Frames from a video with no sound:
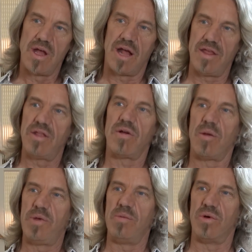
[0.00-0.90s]
I think there
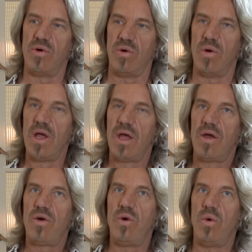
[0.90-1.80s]
are people who
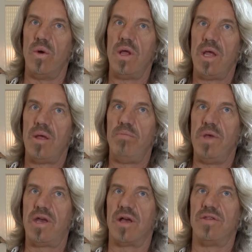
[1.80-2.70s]
who
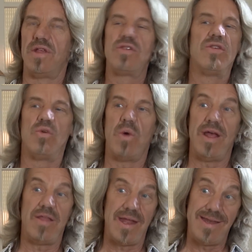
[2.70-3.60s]
because this is the
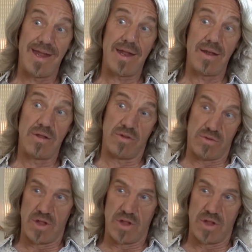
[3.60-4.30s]
way they did it, the,